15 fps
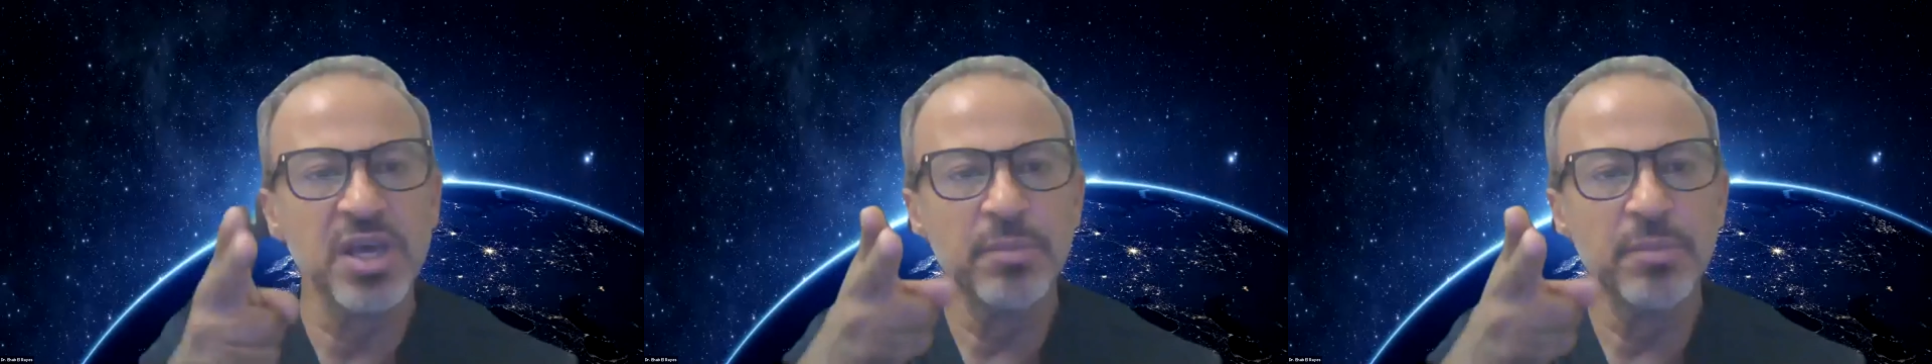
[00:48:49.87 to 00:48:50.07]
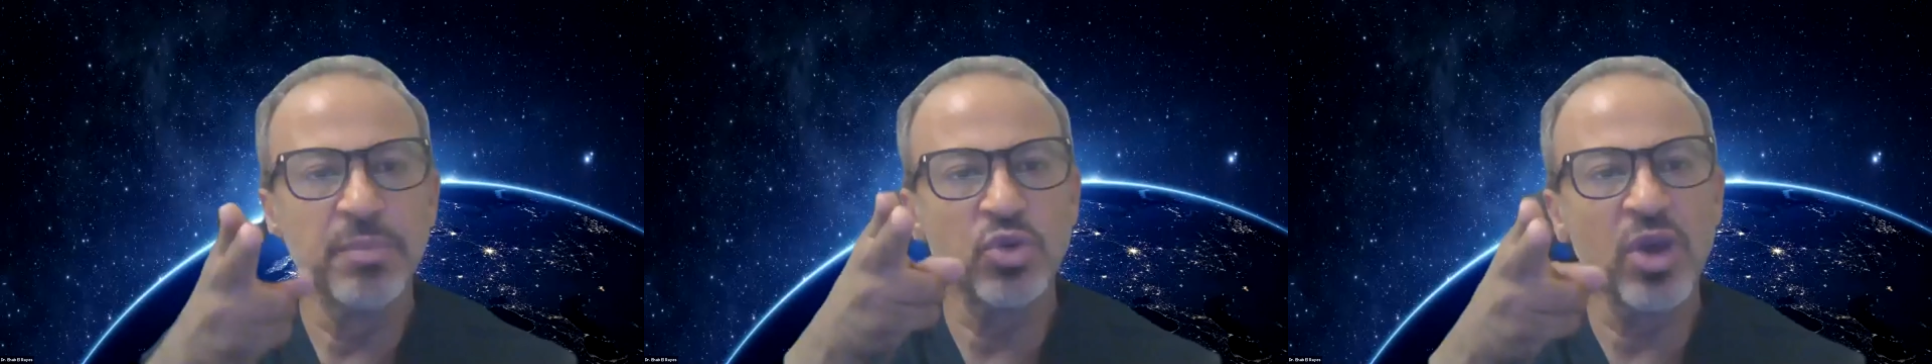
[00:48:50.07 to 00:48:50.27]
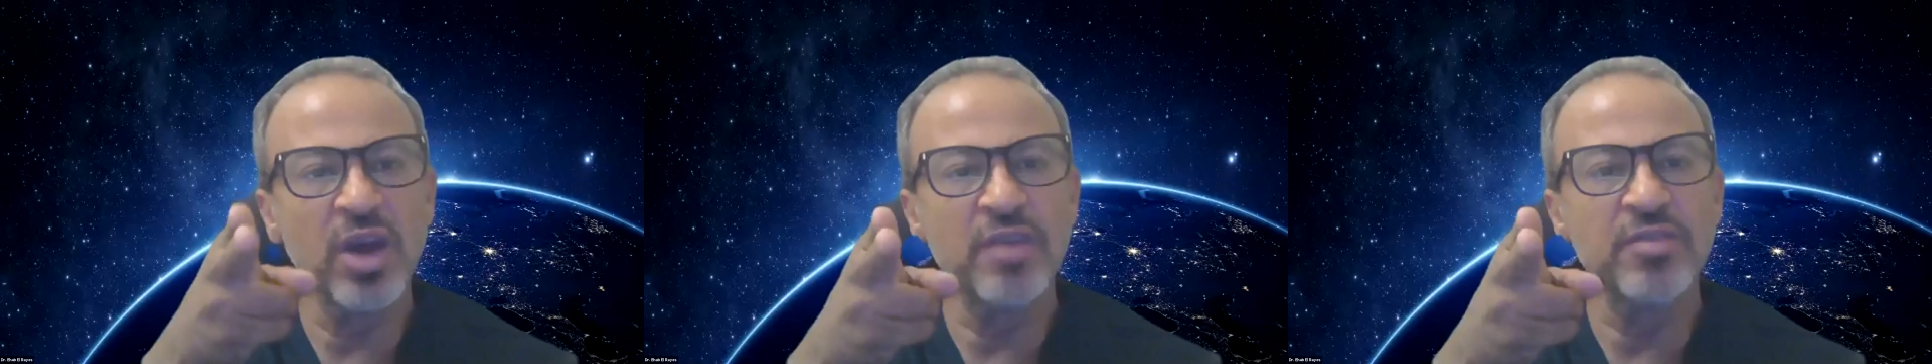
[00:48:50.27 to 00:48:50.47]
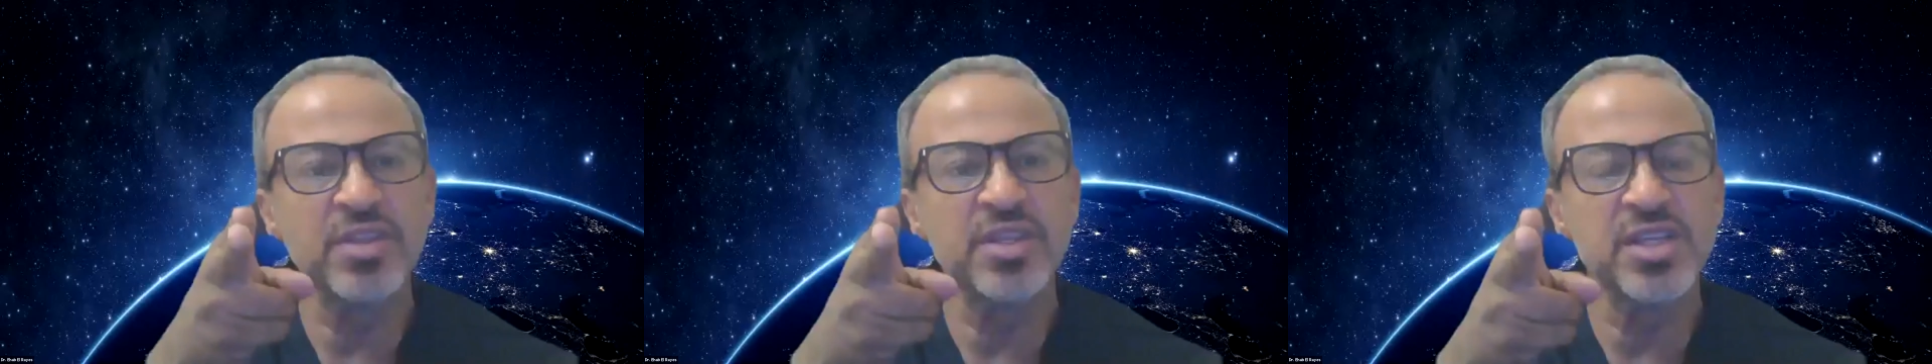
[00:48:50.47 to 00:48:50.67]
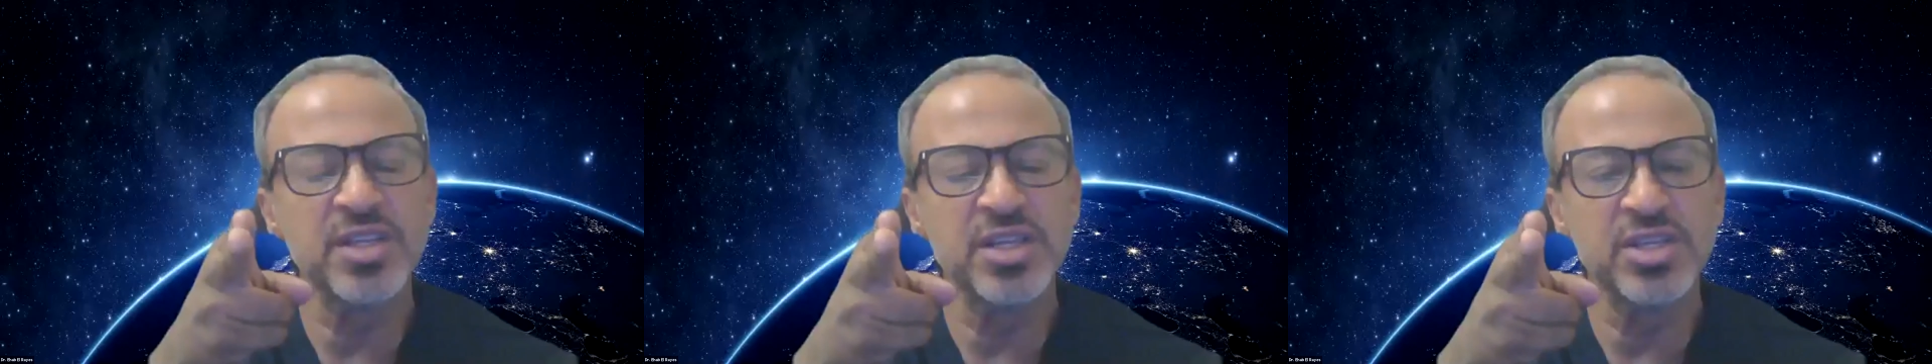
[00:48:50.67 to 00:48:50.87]
But you have it
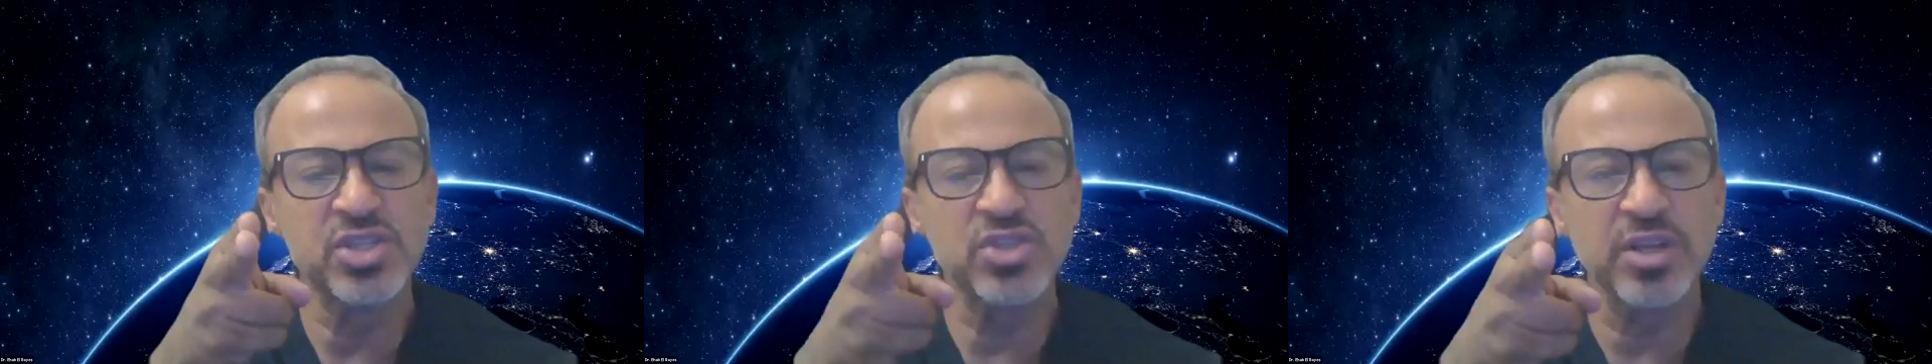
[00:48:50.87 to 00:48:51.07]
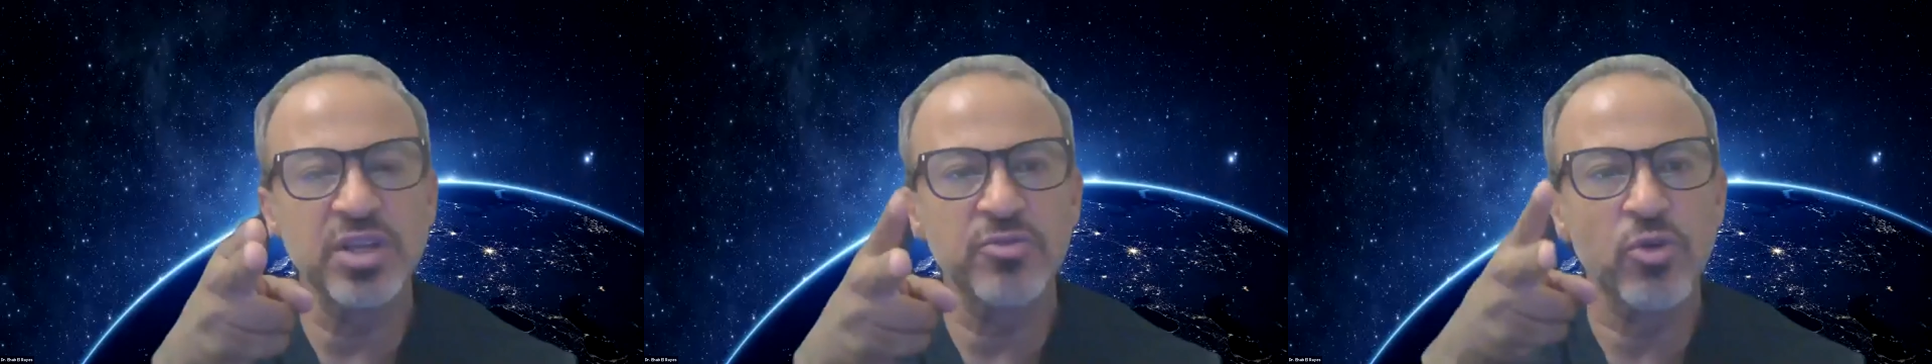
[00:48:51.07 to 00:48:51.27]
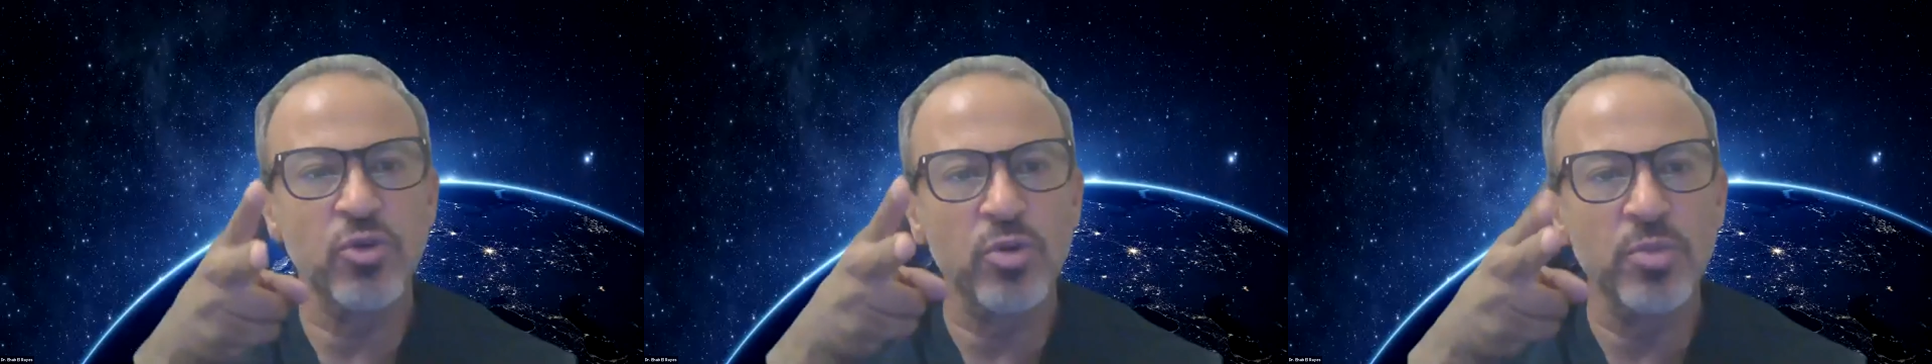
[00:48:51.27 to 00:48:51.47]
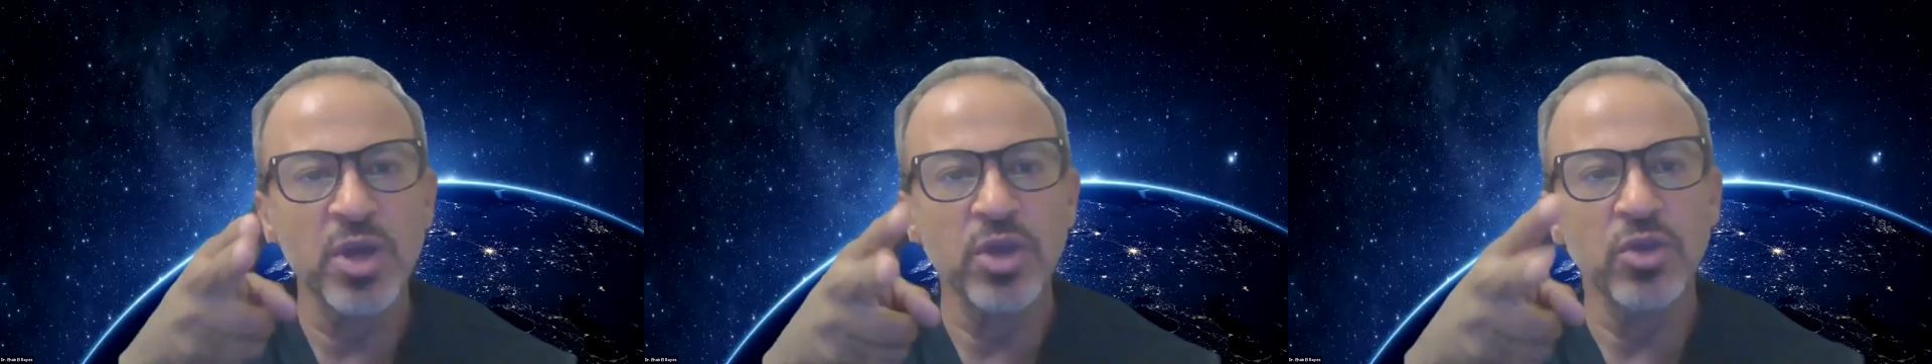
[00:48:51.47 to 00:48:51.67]
in a straight form,